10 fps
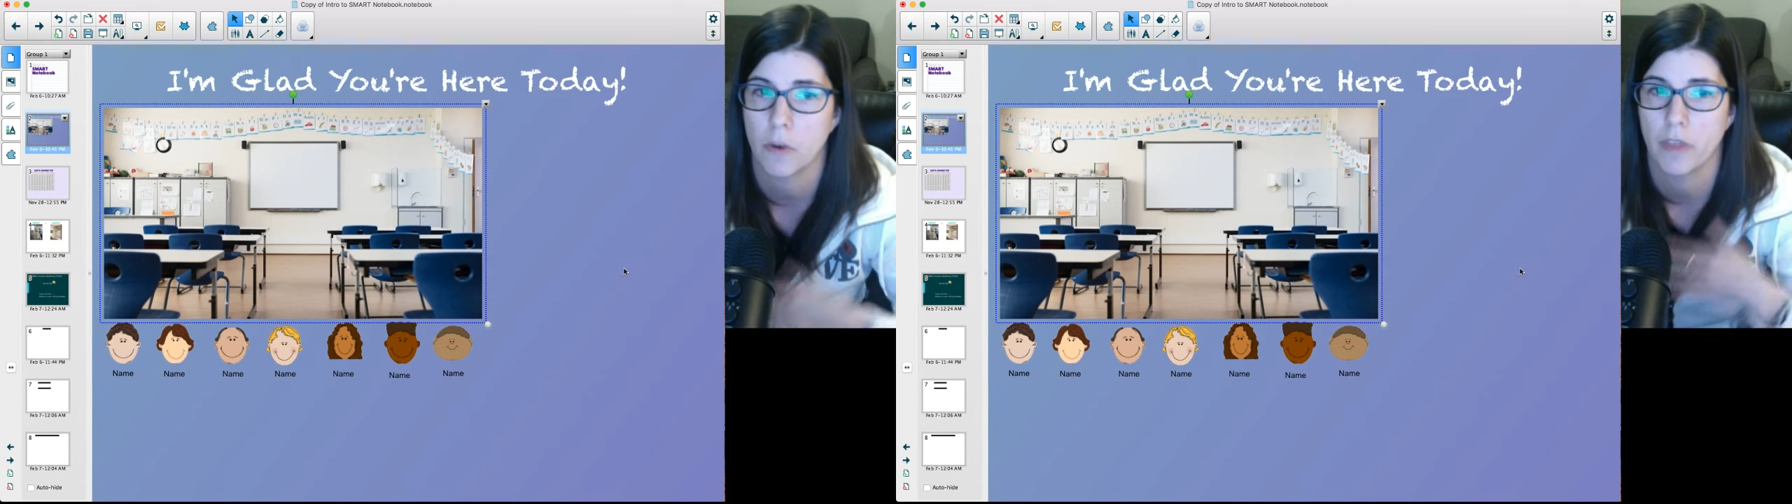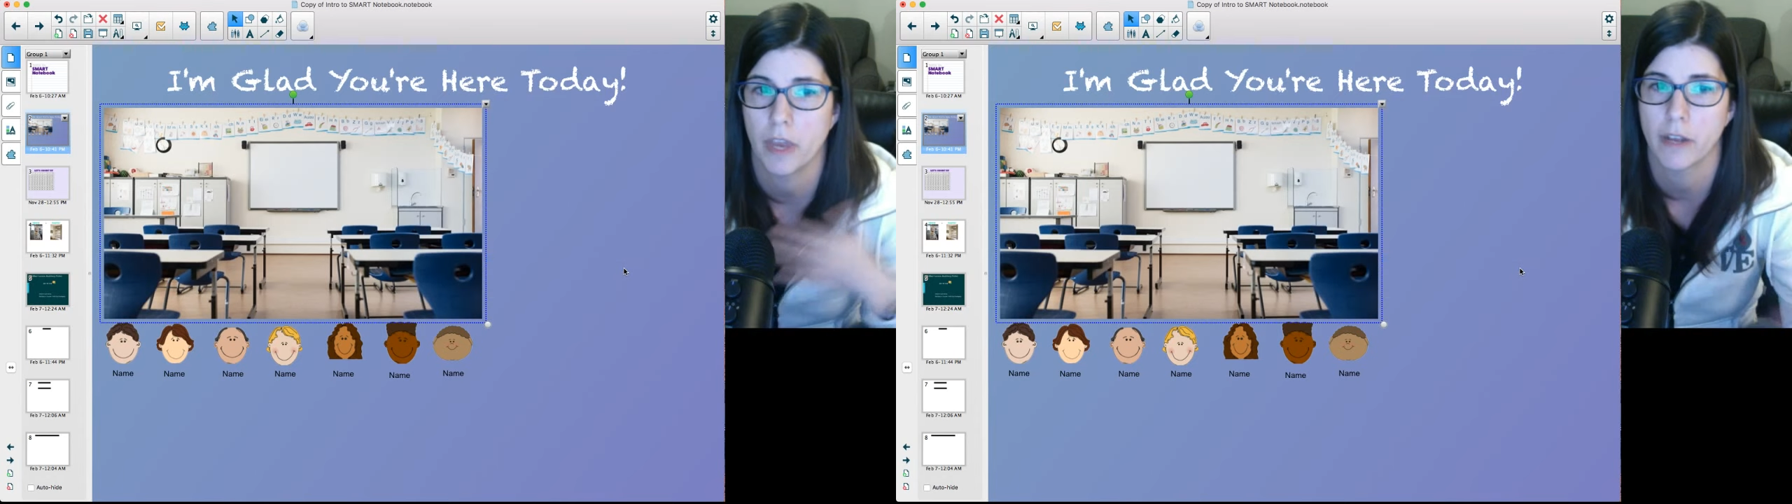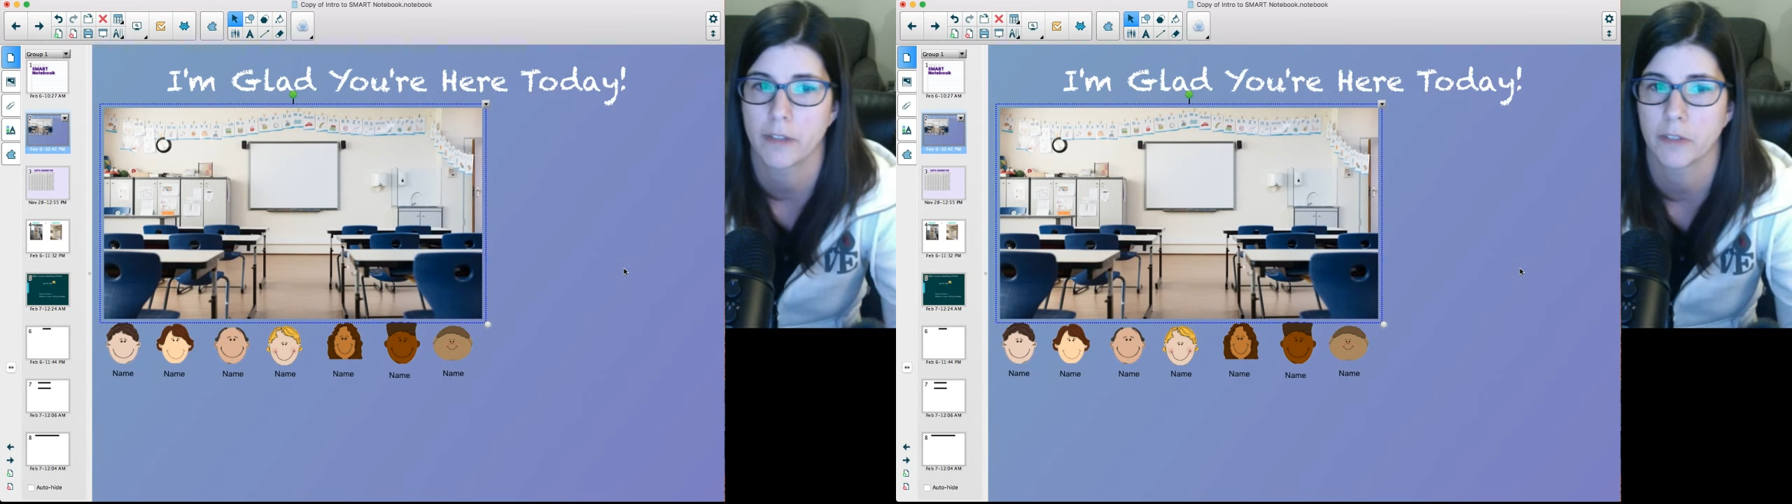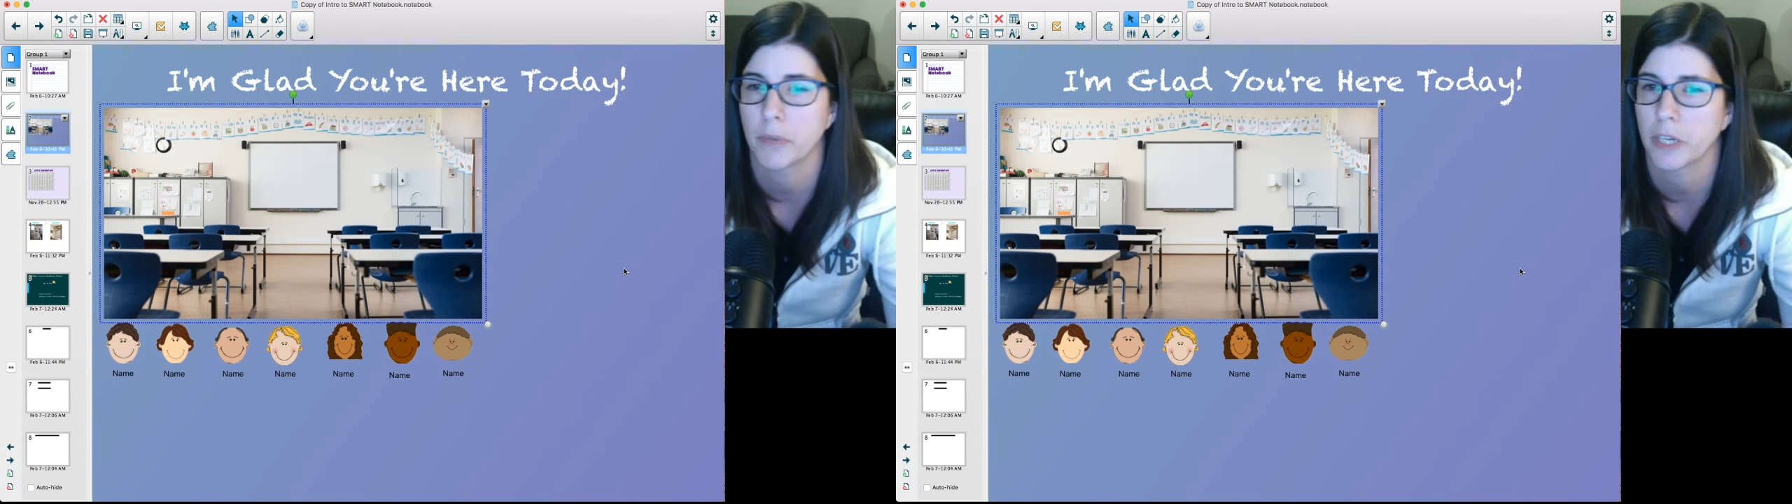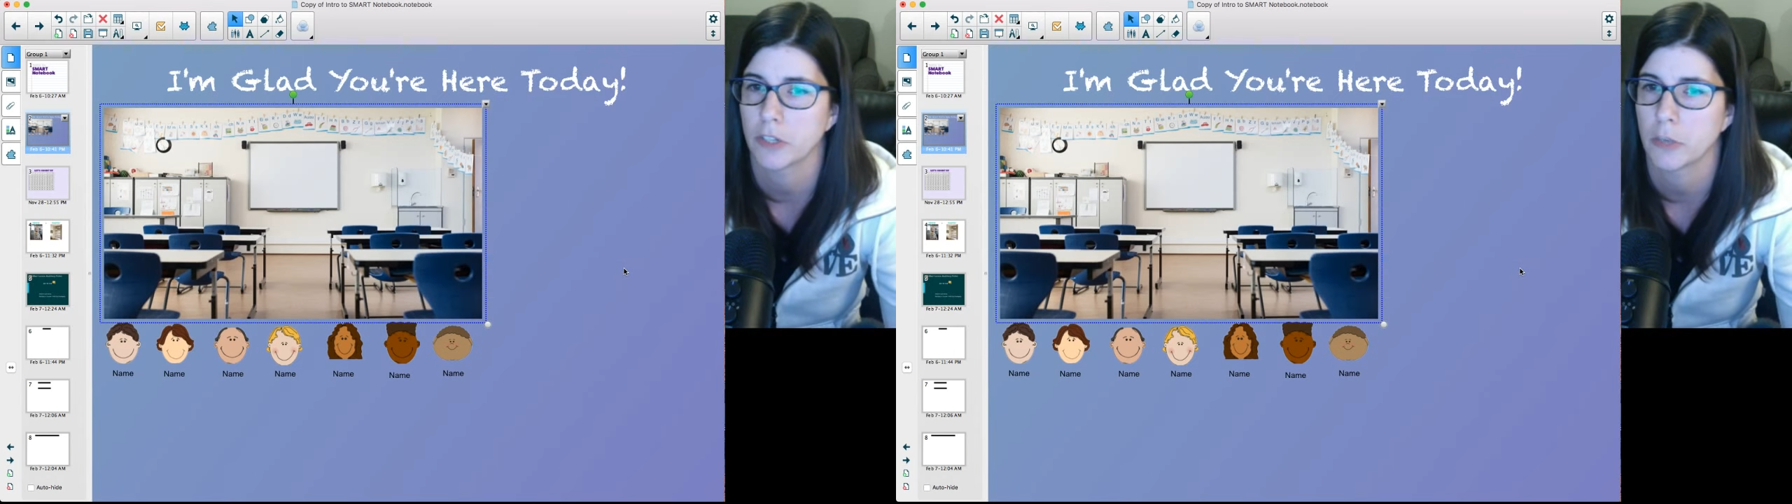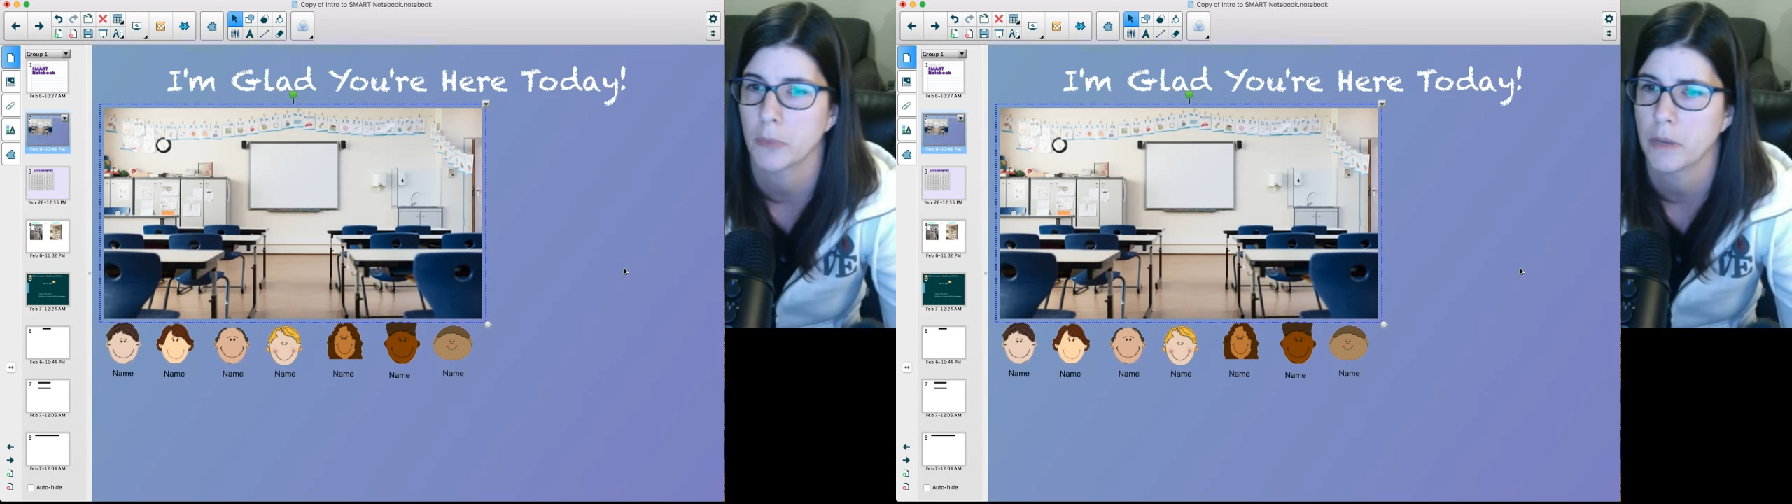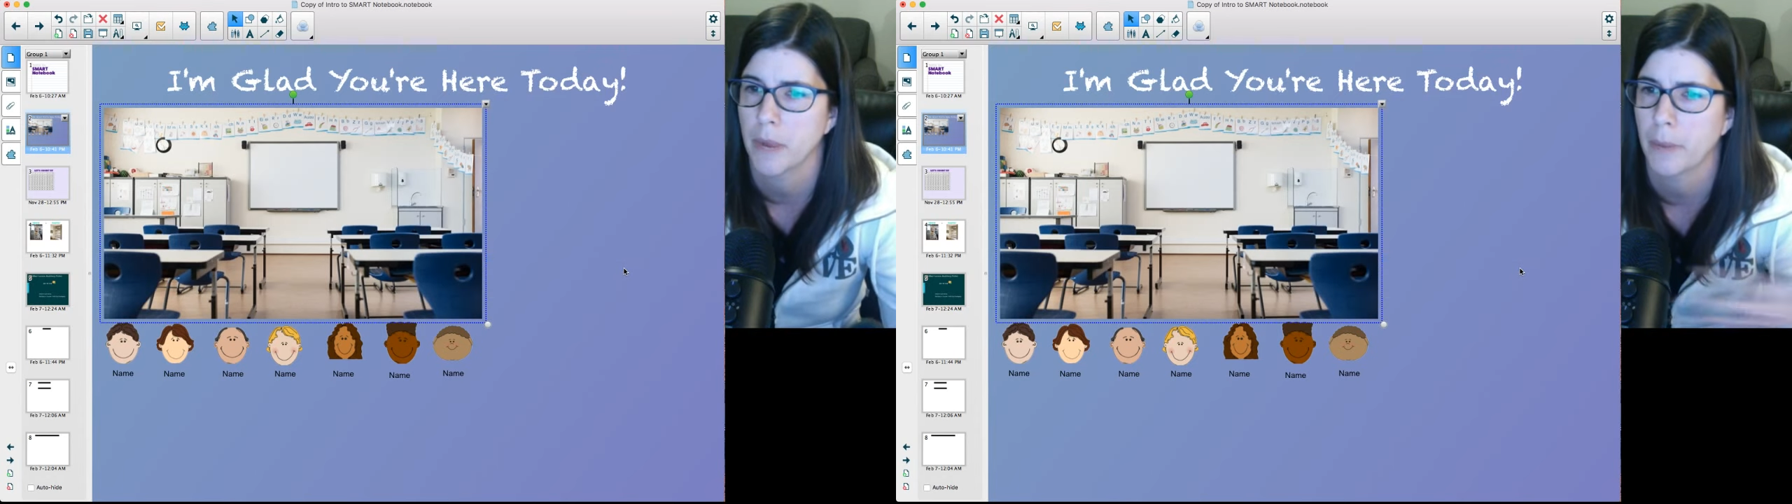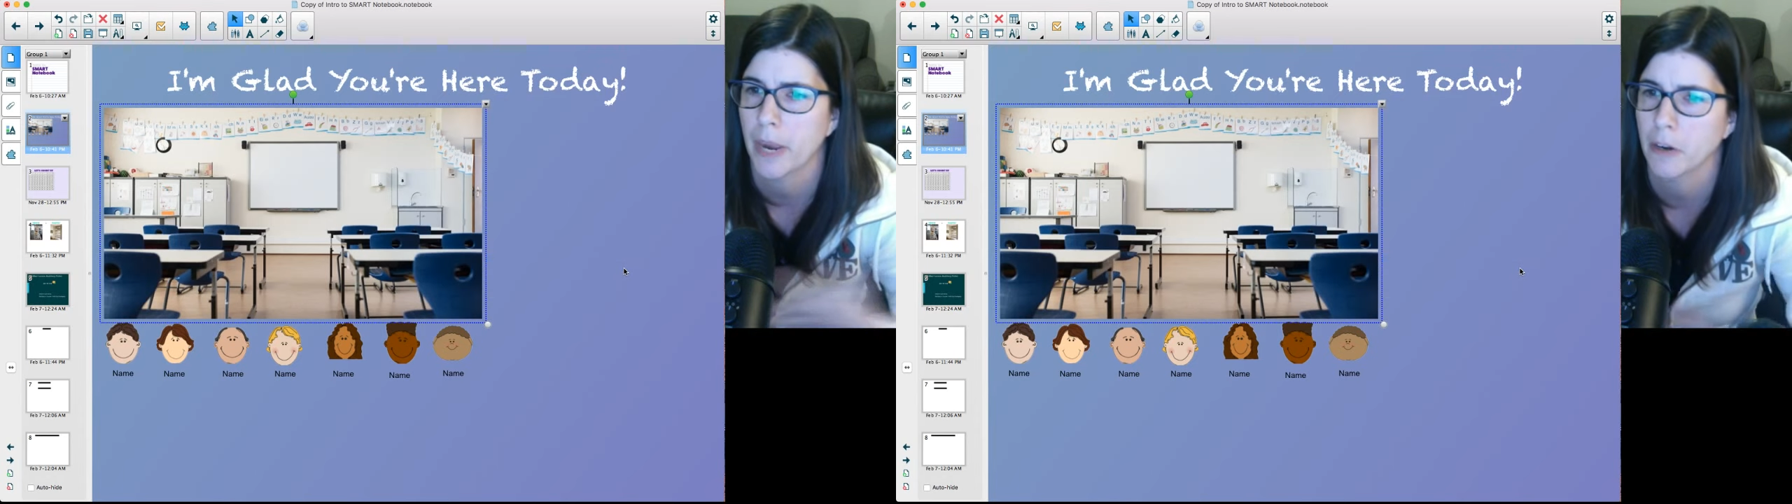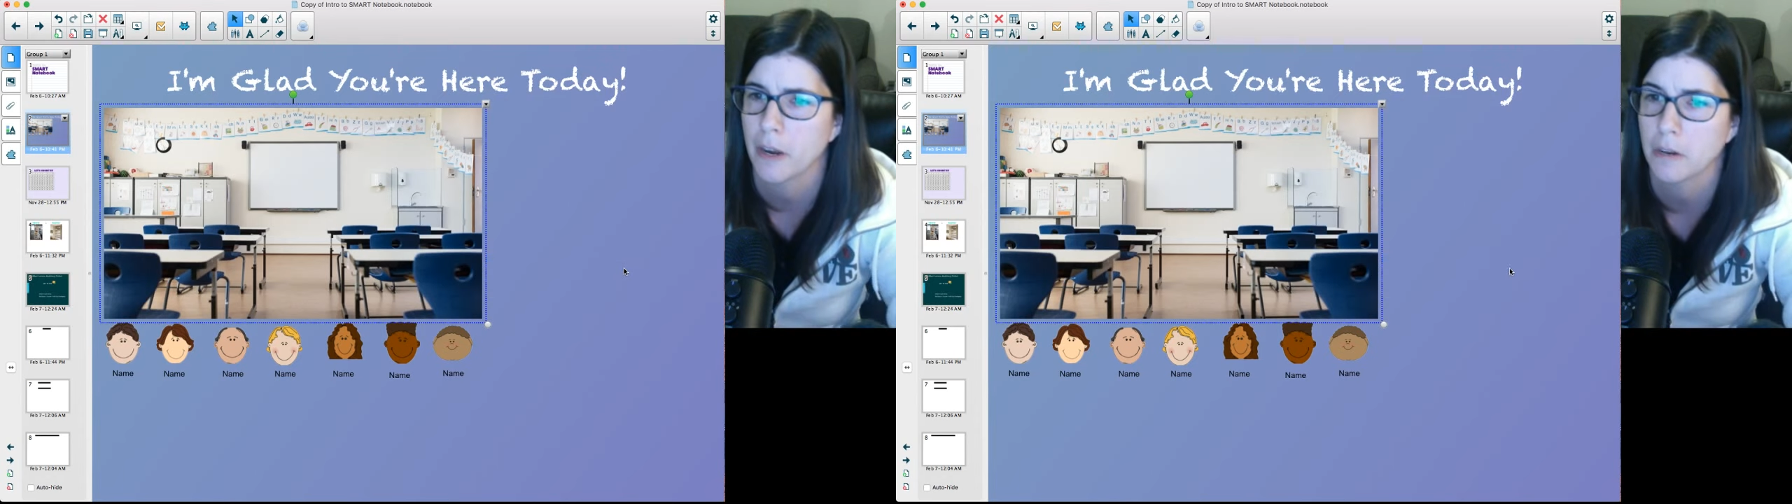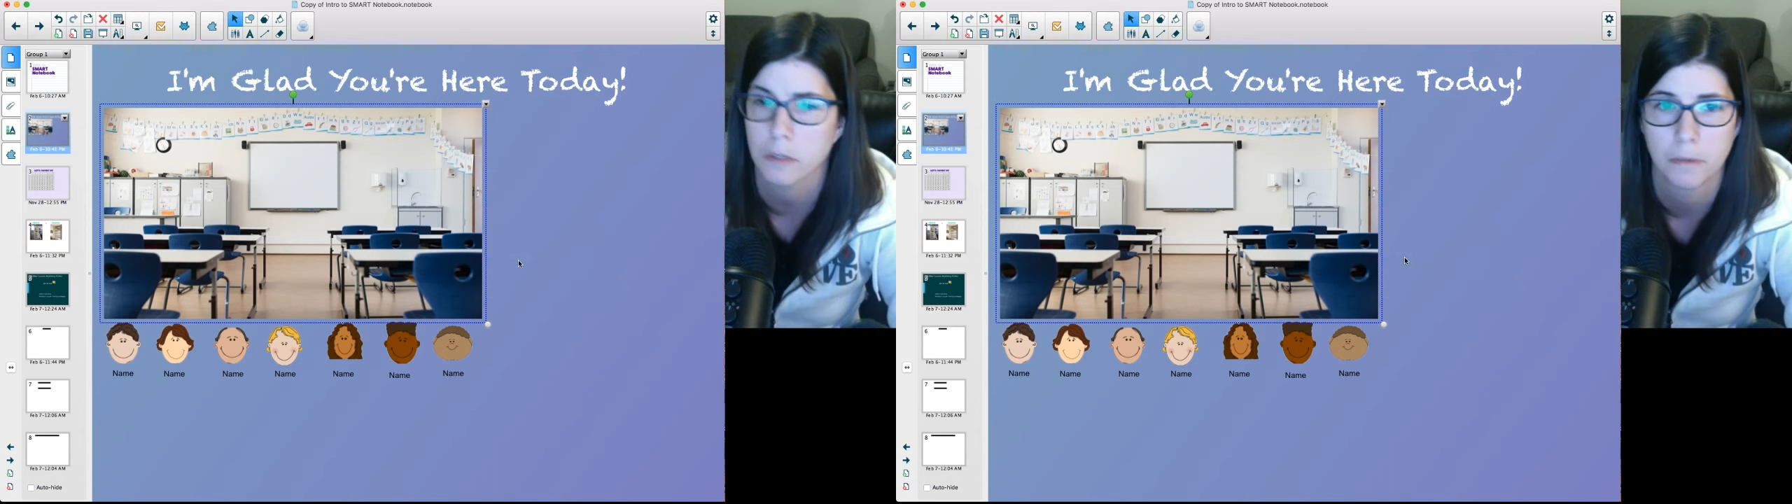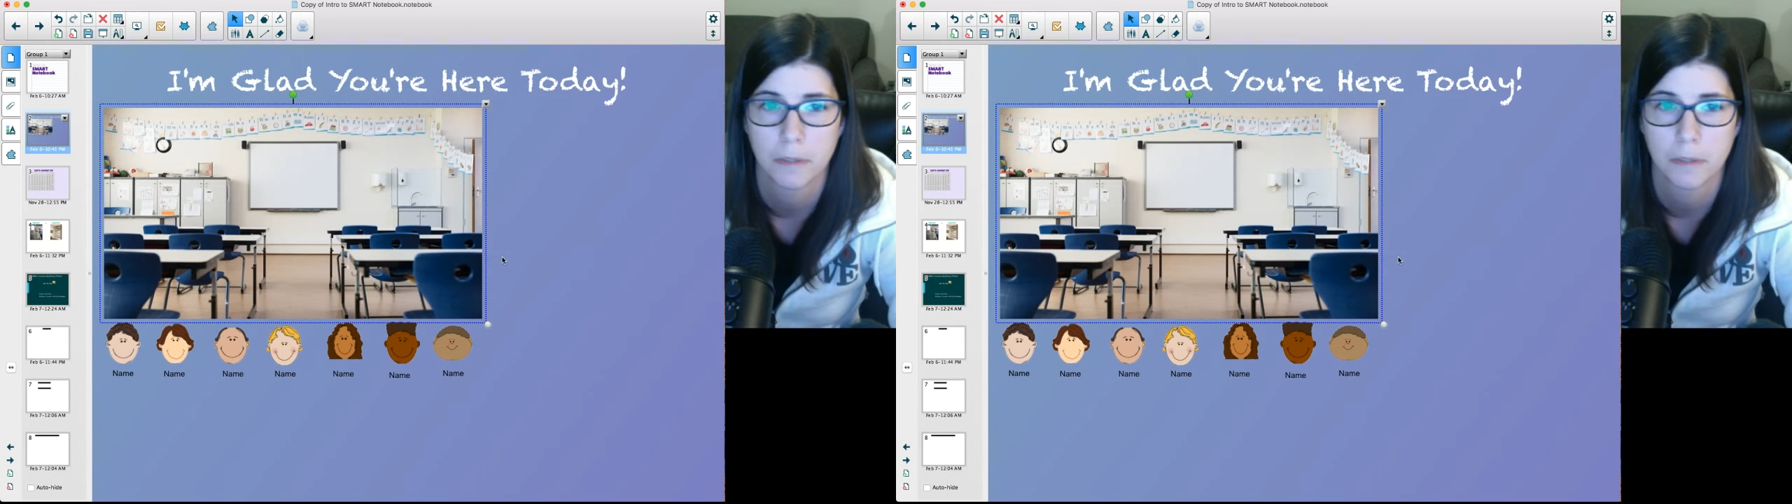want that classroom picture to be in my background.